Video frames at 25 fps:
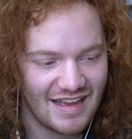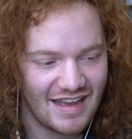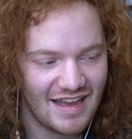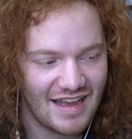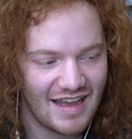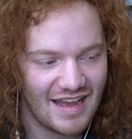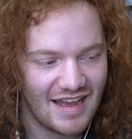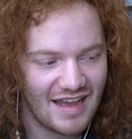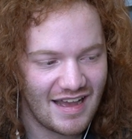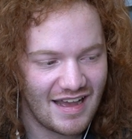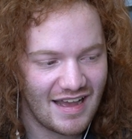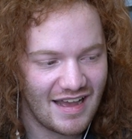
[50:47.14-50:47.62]

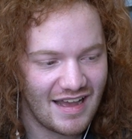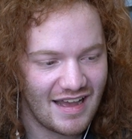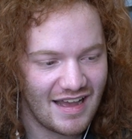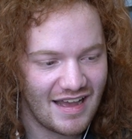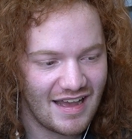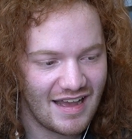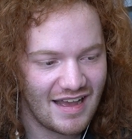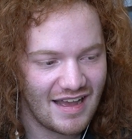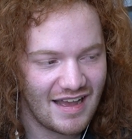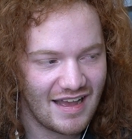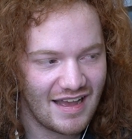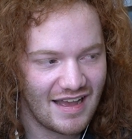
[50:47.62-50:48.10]

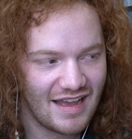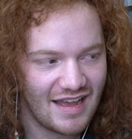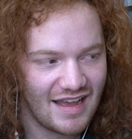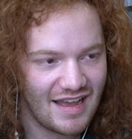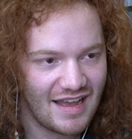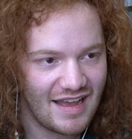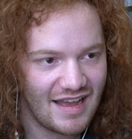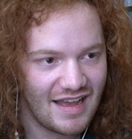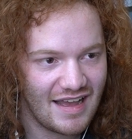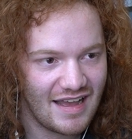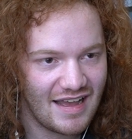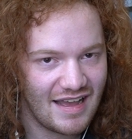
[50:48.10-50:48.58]

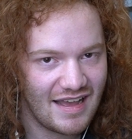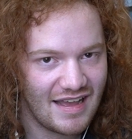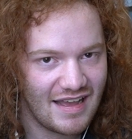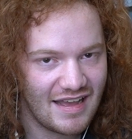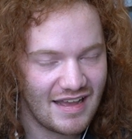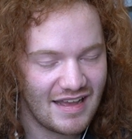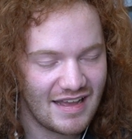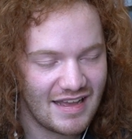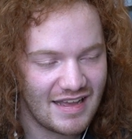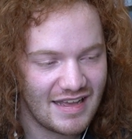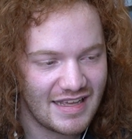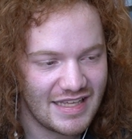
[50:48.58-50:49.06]
Uh,
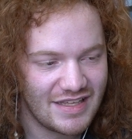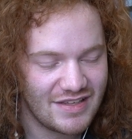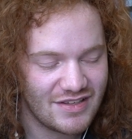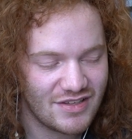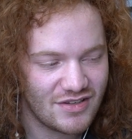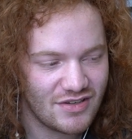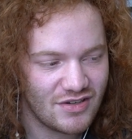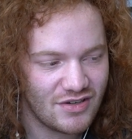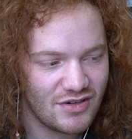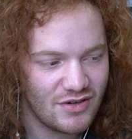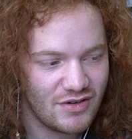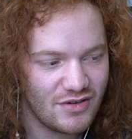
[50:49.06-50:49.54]
I
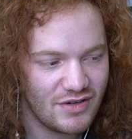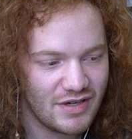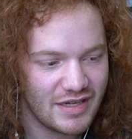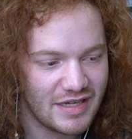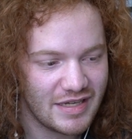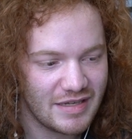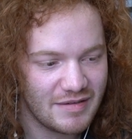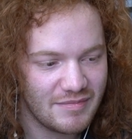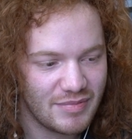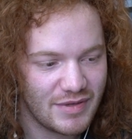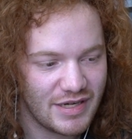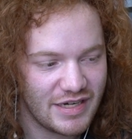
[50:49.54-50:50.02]

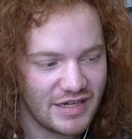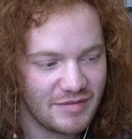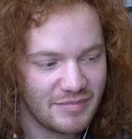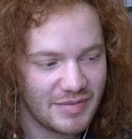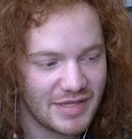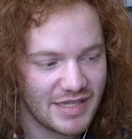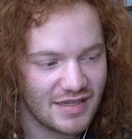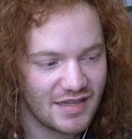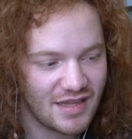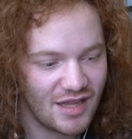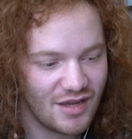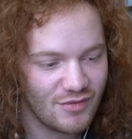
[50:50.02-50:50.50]
could, but it'd
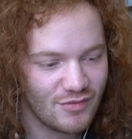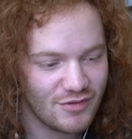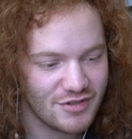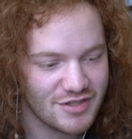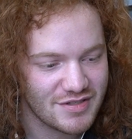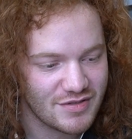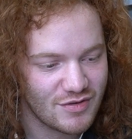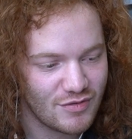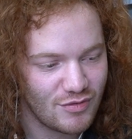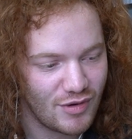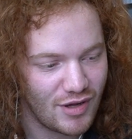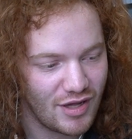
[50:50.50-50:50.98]
be a lot
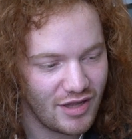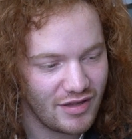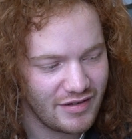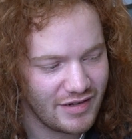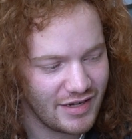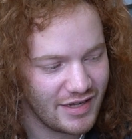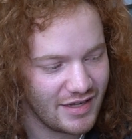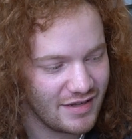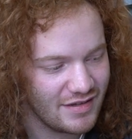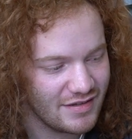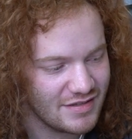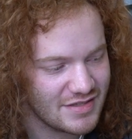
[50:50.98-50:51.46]
worse
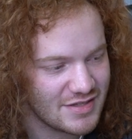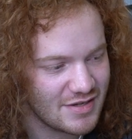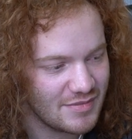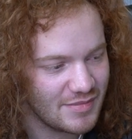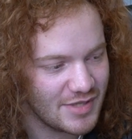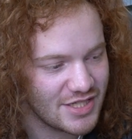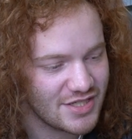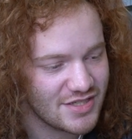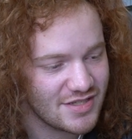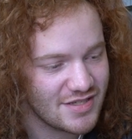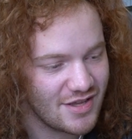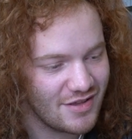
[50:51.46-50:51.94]
quality. So
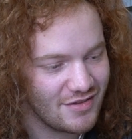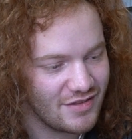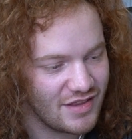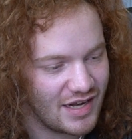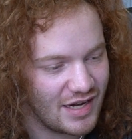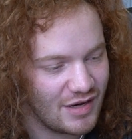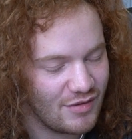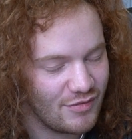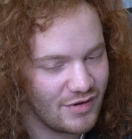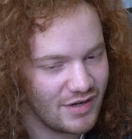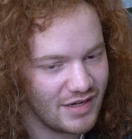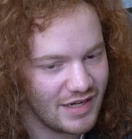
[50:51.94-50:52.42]
much so
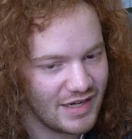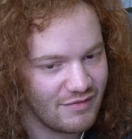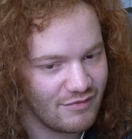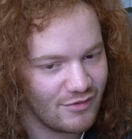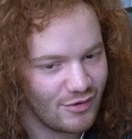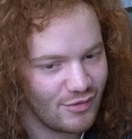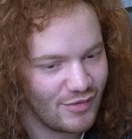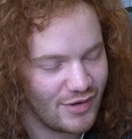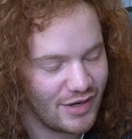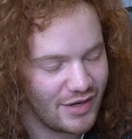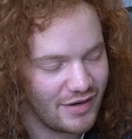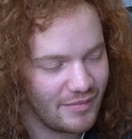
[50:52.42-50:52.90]
that I wouldn't
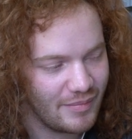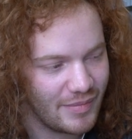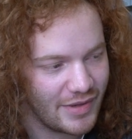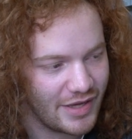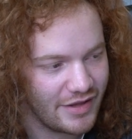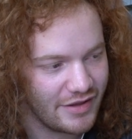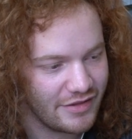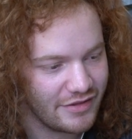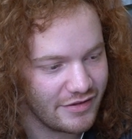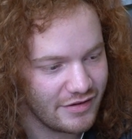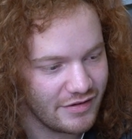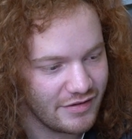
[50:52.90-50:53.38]
even want to
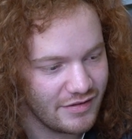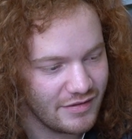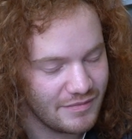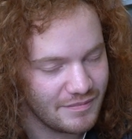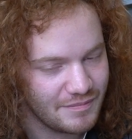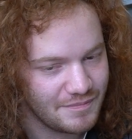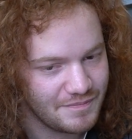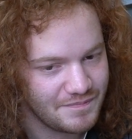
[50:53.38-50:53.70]
bother.